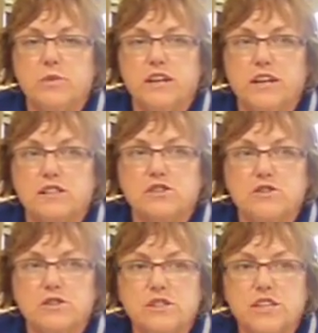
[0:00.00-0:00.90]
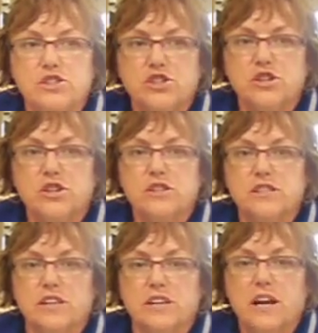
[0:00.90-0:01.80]
We get student teachers
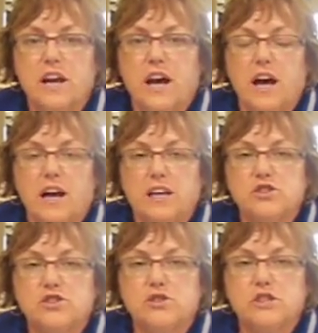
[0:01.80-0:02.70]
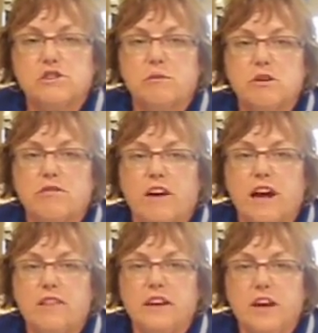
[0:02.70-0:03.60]
and uh, students from the U of
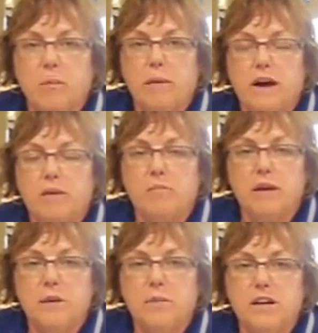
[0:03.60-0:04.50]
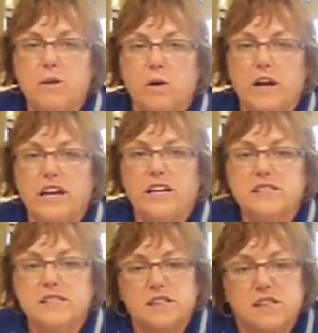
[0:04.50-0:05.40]
I that help out in many, many ways
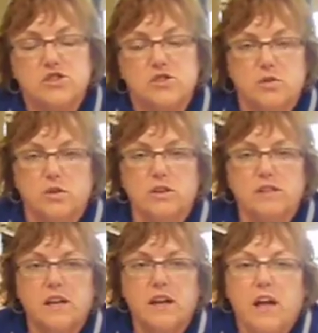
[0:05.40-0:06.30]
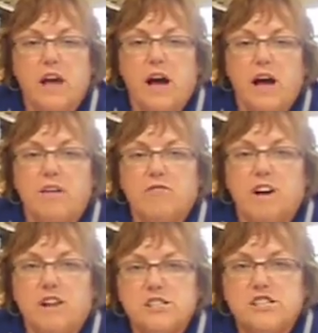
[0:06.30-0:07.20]
in the schools. Um,
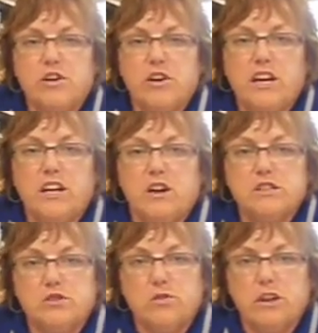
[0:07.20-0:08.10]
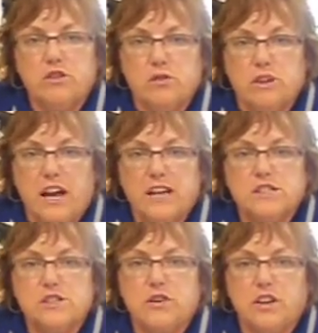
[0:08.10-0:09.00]
volunteering and also doing it through
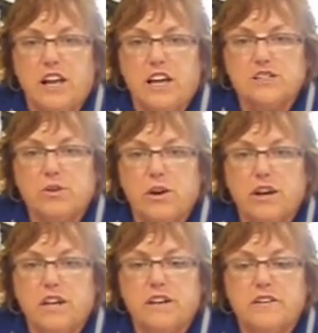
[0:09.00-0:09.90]
classes for class credit.